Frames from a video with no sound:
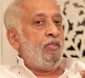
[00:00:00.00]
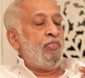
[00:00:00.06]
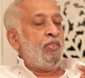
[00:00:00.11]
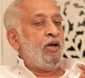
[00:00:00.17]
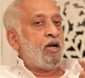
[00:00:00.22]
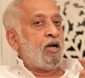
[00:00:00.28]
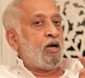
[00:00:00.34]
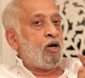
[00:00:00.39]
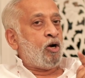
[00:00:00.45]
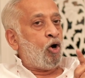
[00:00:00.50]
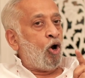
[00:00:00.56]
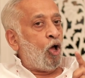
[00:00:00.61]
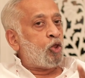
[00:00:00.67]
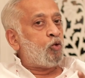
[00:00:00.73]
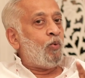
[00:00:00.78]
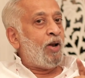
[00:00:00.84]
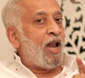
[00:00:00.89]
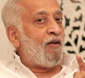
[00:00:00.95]
the
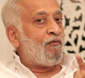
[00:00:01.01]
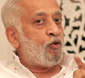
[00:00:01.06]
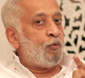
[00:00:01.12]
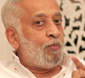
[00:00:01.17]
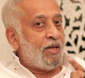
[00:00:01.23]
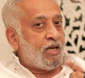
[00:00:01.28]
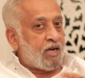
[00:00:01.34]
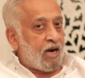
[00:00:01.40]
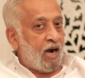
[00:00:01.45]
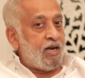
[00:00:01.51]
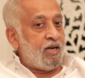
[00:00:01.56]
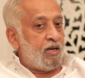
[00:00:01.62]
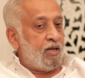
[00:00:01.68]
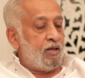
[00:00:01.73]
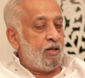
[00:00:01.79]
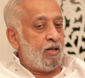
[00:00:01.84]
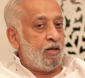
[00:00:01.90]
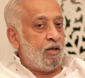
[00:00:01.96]
cloth will have to be cut
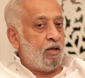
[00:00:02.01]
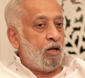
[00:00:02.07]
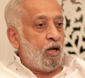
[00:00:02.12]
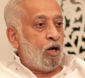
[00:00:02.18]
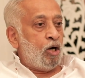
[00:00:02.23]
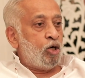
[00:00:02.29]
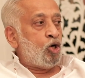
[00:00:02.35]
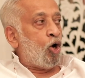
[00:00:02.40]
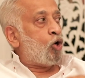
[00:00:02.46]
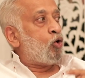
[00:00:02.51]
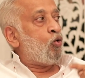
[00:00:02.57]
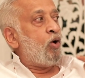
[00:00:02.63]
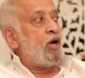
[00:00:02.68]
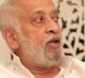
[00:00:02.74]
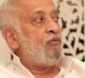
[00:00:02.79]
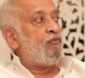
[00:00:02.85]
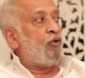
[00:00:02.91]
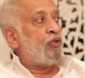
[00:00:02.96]
not
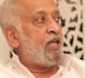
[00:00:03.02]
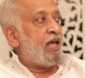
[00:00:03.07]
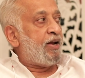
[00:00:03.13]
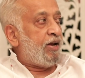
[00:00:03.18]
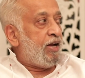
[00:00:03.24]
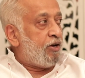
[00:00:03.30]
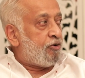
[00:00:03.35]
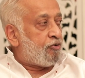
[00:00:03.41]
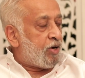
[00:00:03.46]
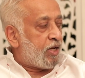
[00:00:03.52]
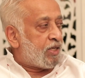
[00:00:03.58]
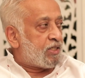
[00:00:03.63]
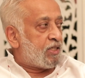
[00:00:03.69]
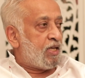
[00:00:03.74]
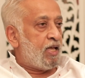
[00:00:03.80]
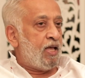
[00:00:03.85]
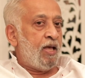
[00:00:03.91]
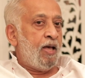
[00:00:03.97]
only for their
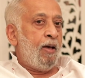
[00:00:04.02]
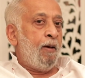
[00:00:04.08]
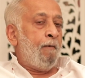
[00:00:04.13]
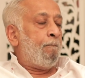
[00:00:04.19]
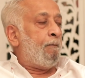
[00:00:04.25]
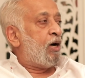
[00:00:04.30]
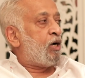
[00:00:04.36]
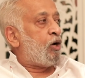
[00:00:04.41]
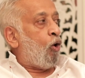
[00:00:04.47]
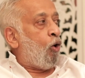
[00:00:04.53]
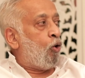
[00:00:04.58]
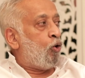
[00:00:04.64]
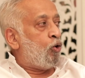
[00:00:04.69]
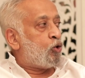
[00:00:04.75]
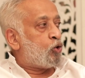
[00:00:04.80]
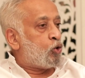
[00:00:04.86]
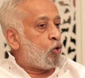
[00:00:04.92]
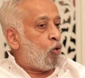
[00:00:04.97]
interests but
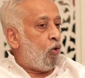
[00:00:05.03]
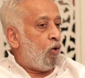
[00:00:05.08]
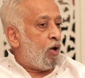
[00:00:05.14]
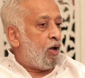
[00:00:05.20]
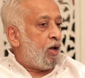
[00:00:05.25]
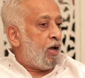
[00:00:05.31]
also